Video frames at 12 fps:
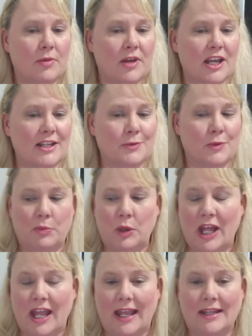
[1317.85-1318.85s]
because we
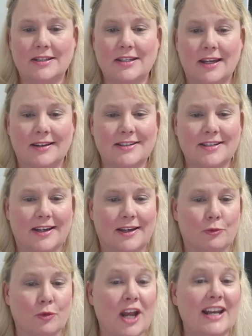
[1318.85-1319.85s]
plan
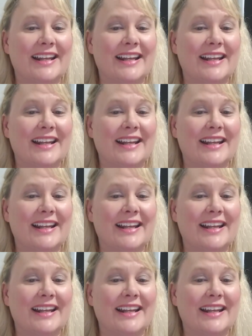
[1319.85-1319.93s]
to run it